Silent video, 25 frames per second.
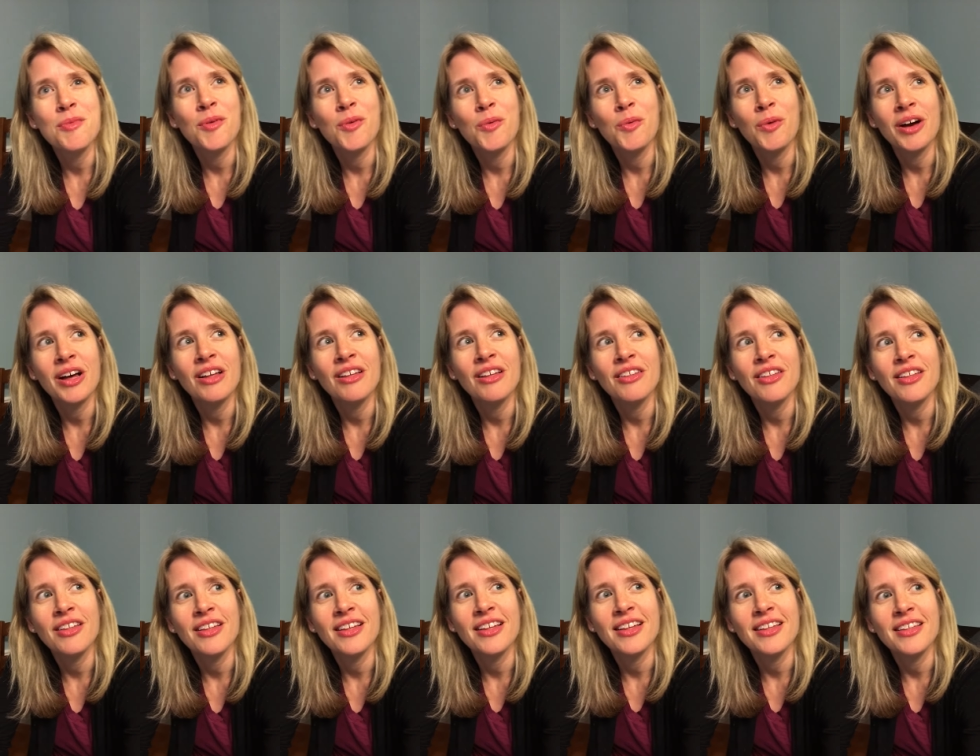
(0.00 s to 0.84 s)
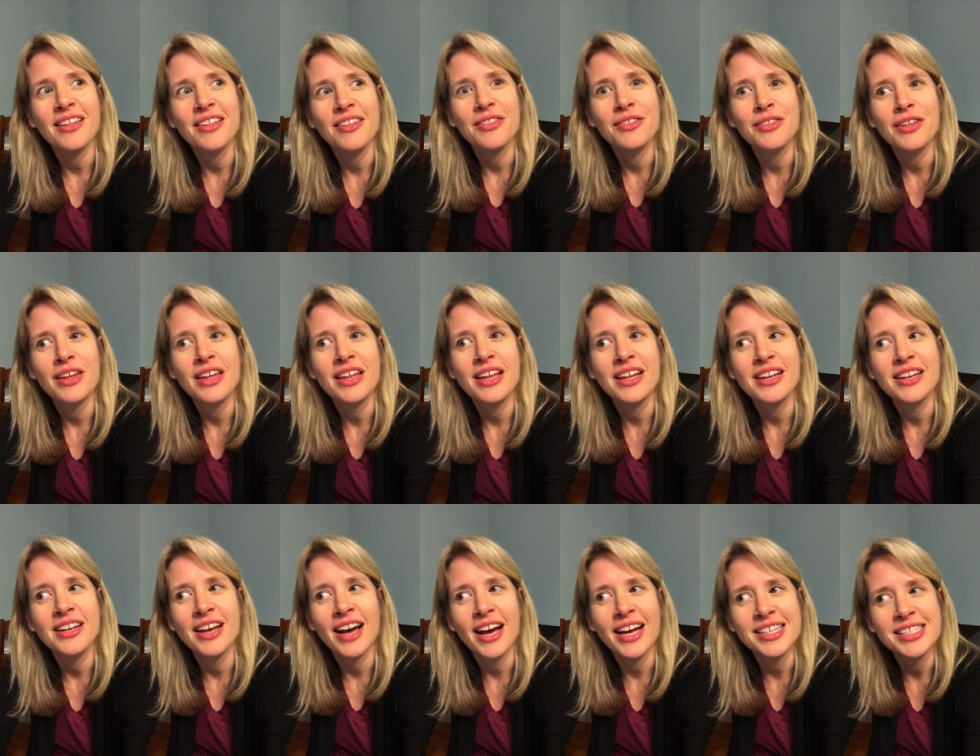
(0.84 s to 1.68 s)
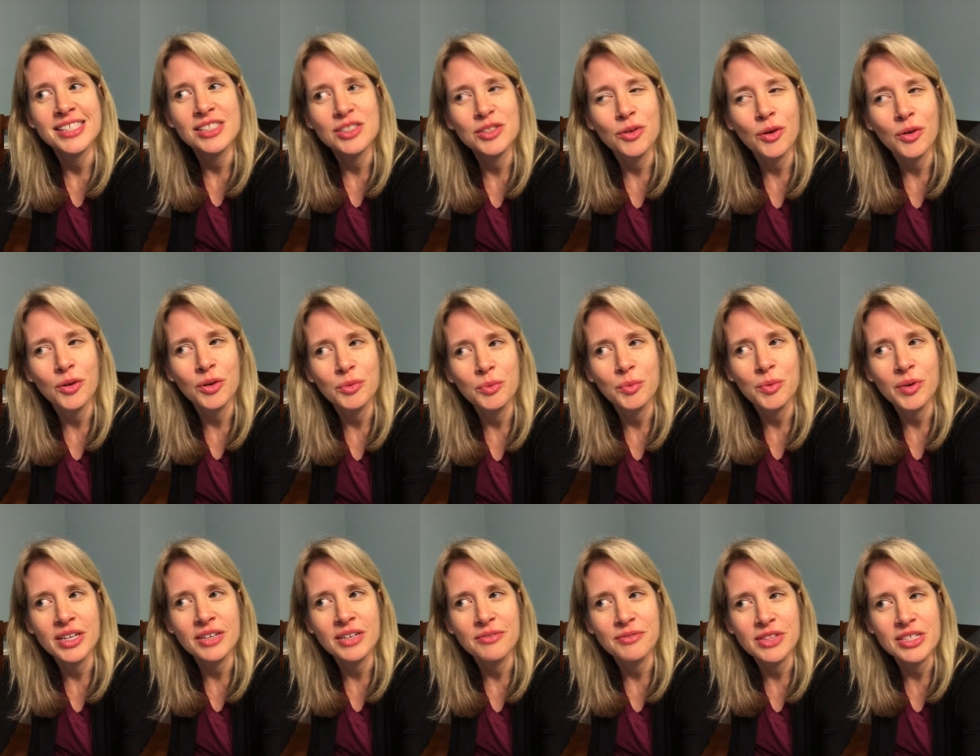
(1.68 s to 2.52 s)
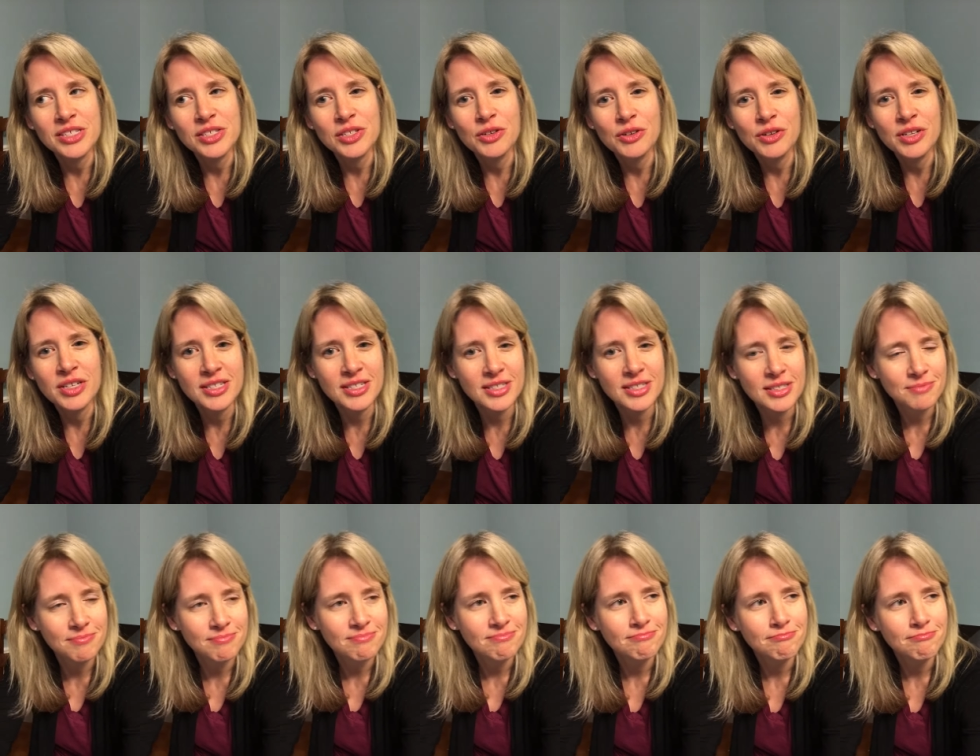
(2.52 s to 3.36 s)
Well, then I told one of the students,